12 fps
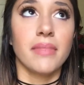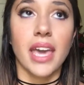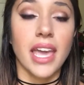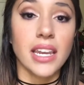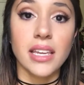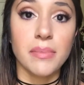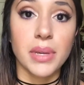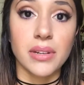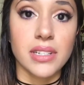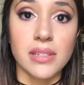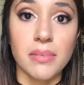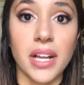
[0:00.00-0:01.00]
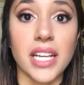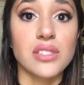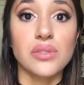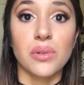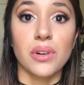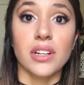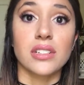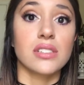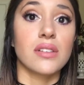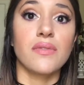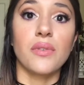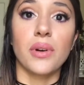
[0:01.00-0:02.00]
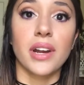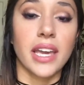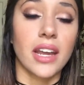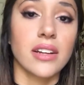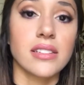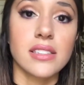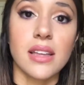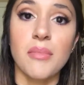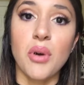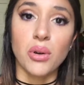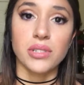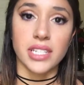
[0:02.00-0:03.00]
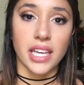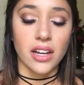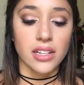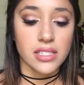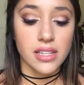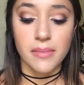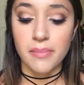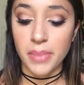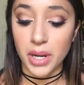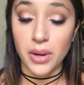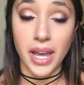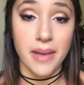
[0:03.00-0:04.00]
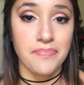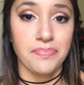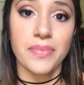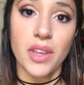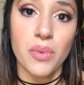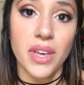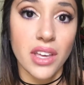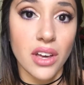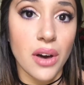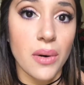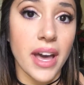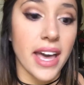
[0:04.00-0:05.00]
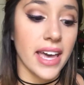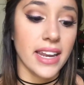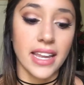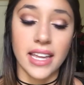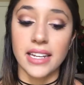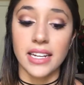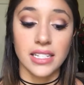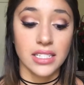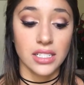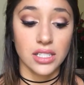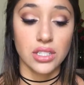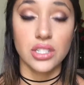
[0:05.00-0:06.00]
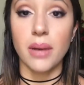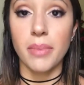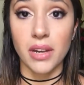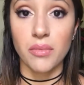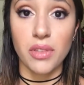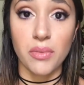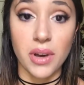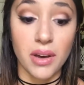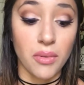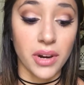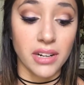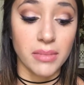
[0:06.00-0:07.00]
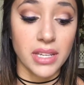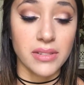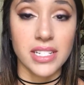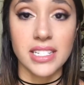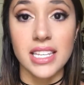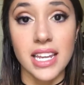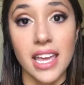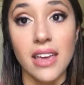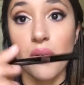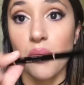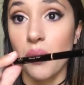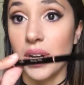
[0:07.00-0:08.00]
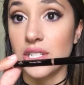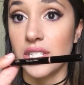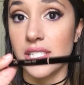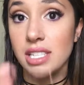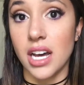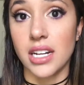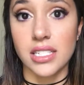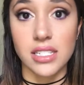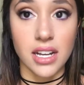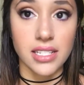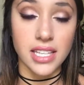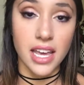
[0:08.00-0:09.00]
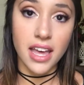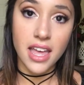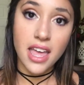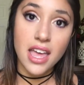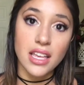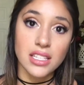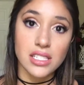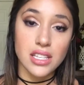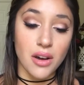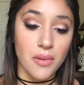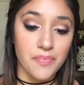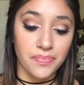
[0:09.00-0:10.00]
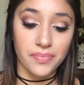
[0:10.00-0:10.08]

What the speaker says: any beauty supply store. Sephora carries them, Ulta carries them. But okay, we can go ahead and jump in with what we're gonna be using today, which is the Anastasia. So,